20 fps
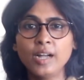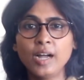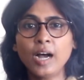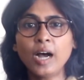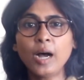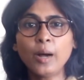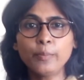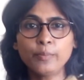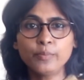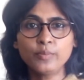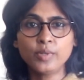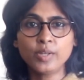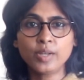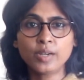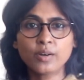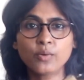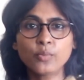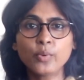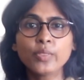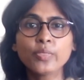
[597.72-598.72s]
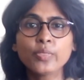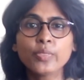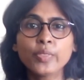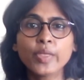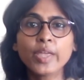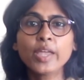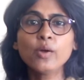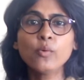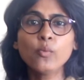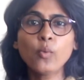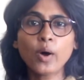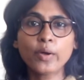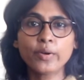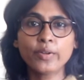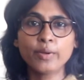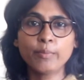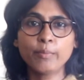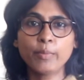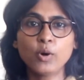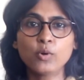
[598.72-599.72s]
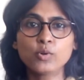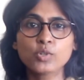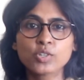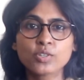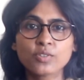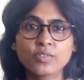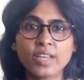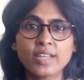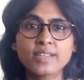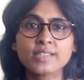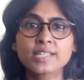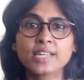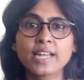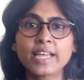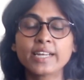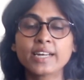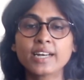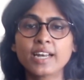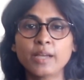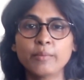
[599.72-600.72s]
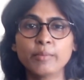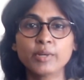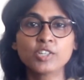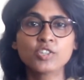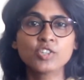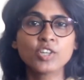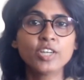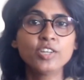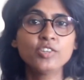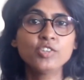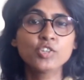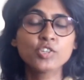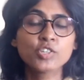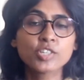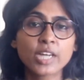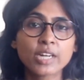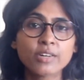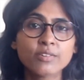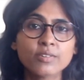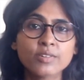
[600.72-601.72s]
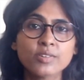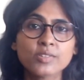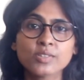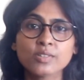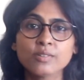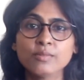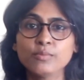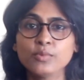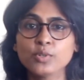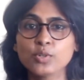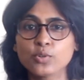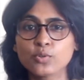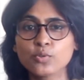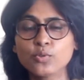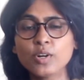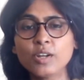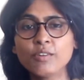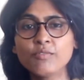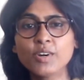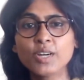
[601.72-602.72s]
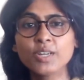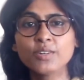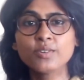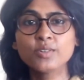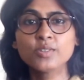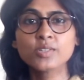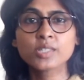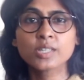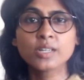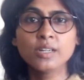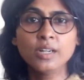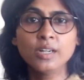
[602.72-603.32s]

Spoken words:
Up there, when they worry about things like climate change, terrorism, coronavirus,